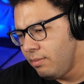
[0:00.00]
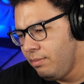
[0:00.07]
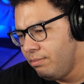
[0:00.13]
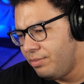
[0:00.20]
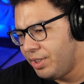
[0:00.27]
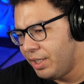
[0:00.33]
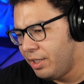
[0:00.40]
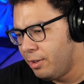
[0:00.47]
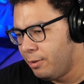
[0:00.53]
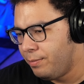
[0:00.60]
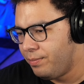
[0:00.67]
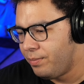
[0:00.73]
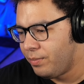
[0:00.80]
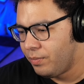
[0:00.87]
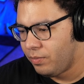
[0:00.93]
So,
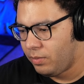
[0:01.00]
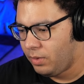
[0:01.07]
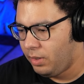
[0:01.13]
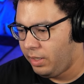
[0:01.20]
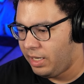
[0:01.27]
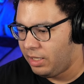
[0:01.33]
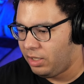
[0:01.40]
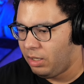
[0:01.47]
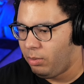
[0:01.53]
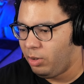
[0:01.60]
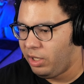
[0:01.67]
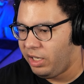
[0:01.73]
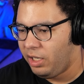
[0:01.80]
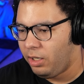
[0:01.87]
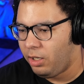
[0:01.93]
yeah, Double
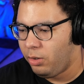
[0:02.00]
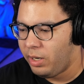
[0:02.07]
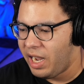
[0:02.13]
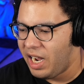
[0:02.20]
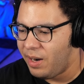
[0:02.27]
D, you had a